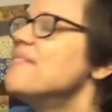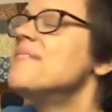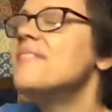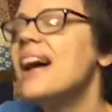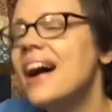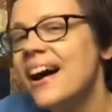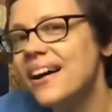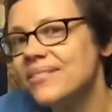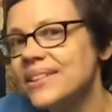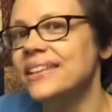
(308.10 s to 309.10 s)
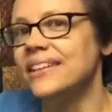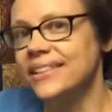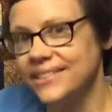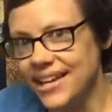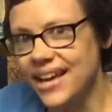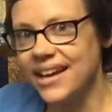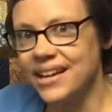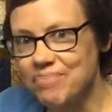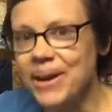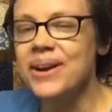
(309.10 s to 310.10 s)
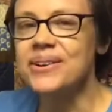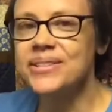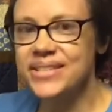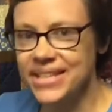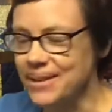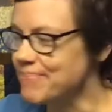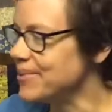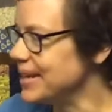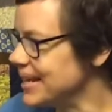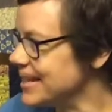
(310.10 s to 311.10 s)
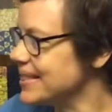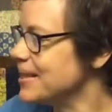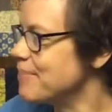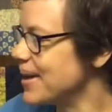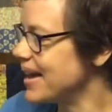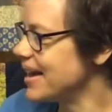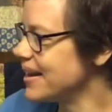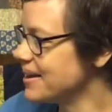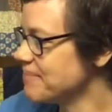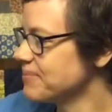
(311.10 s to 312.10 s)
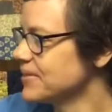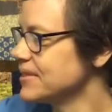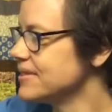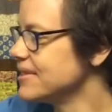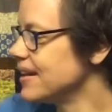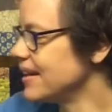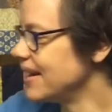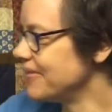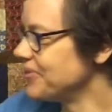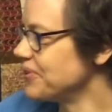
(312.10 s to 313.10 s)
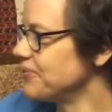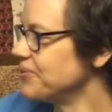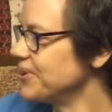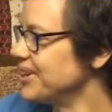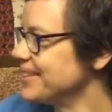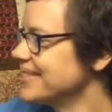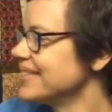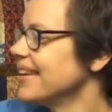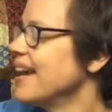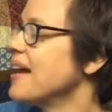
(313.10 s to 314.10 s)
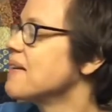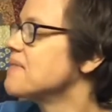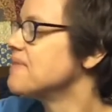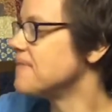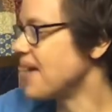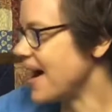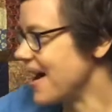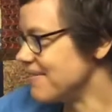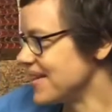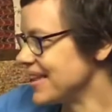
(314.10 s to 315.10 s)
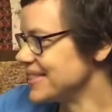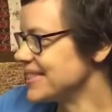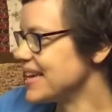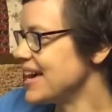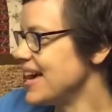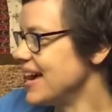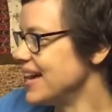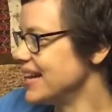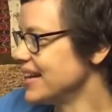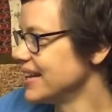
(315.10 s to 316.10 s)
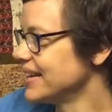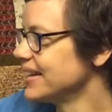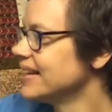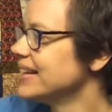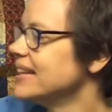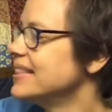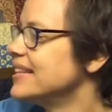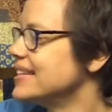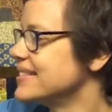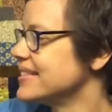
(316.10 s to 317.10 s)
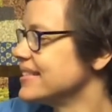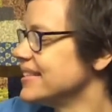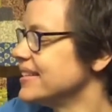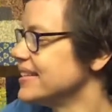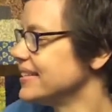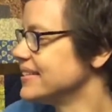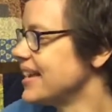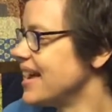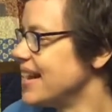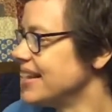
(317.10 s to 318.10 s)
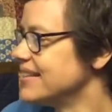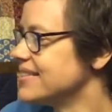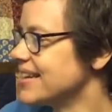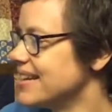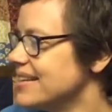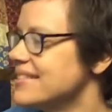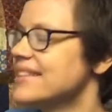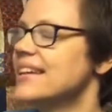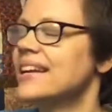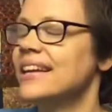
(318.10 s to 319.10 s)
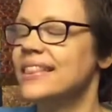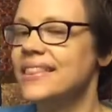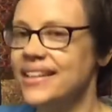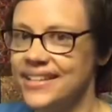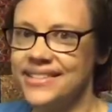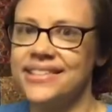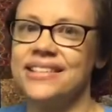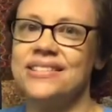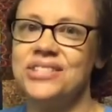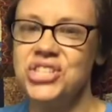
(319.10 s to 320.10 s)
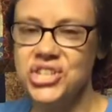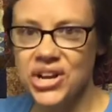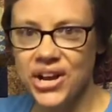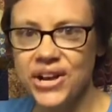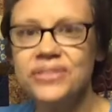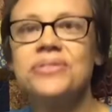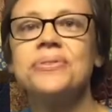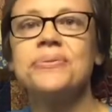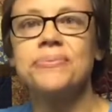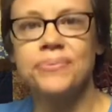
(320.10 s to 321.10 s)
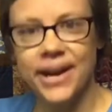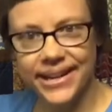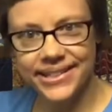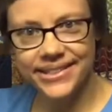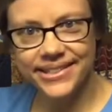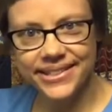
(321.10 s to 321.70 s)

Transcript: Five little teddy bears sleeping in the bed, none at the foot, five at the head. This little teddy says, this is just right.